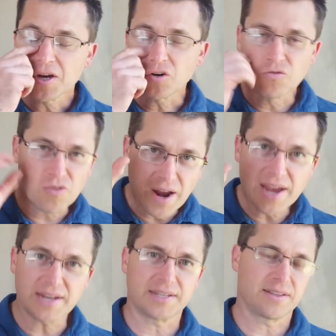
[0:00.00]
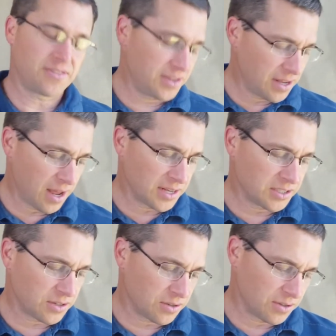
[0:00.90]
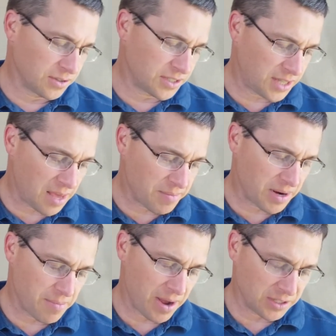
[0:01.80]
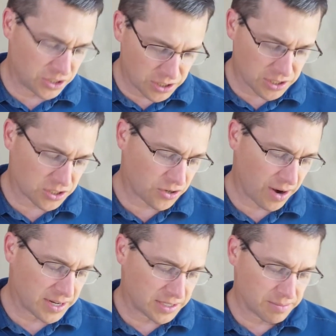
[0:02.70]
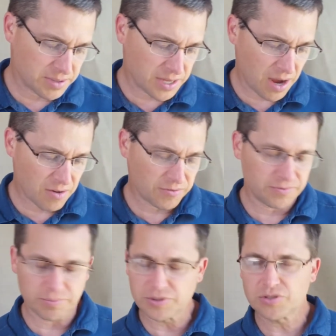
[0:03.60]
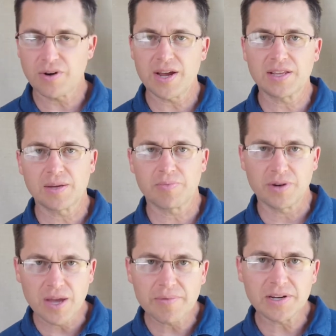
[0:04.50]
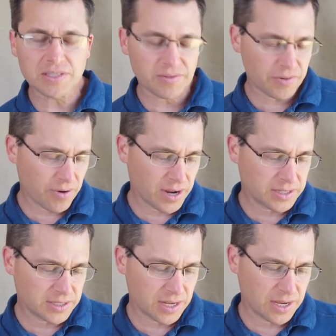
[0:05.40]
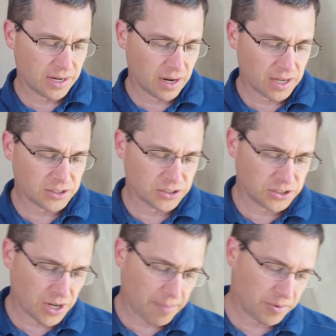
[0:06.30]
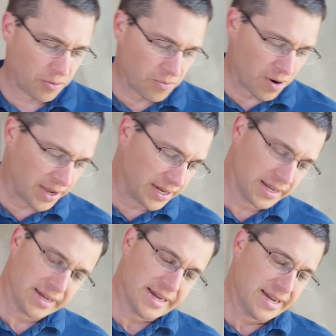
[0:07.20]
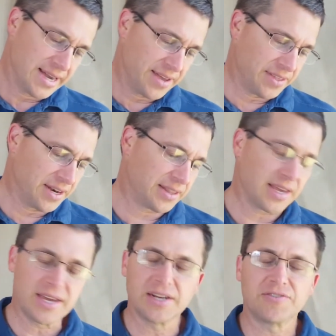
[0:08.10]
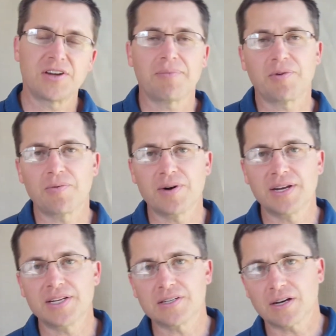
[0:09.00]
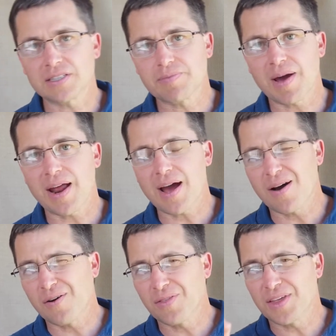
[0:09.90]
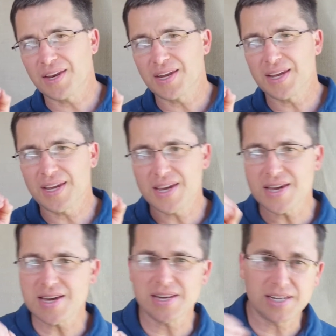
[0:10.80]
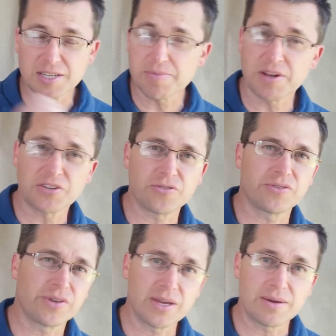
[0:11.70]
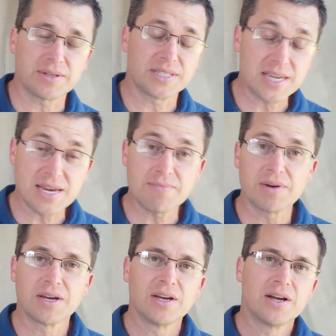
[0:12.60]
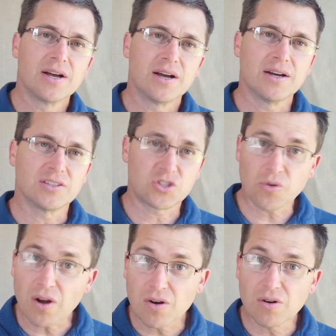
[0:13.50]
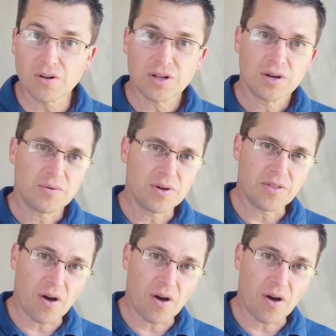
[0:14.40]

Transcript: great theological statement about Jesus Christ himself, portraying the preeminence of Christ in Colossians chapter 1. And then at the end of chapter 1, he talks about how that he and his ministry team uh, struggle with